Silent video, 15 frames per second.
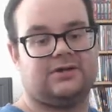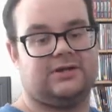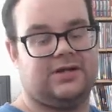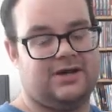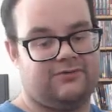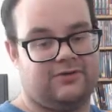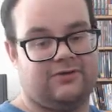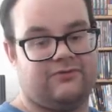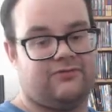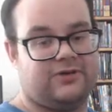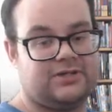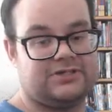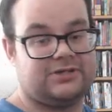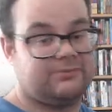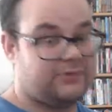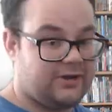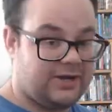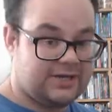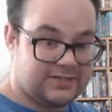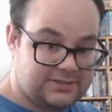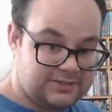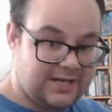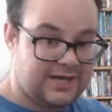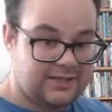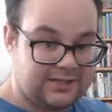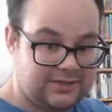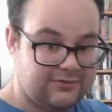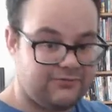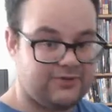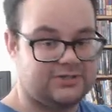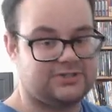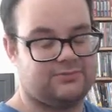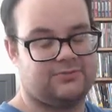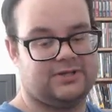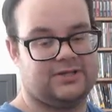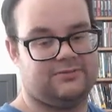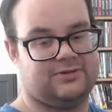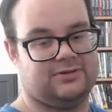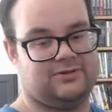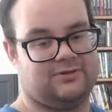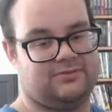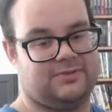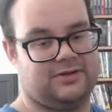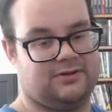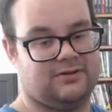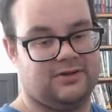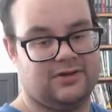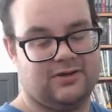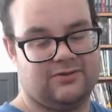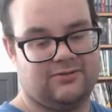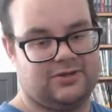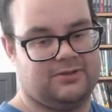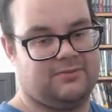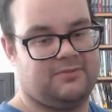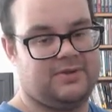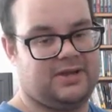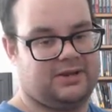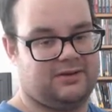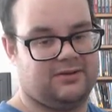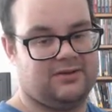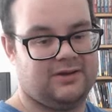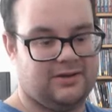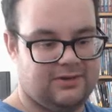Could have a good friendship there. I guess I like the friendship with him and Darkman, with him and Peyton.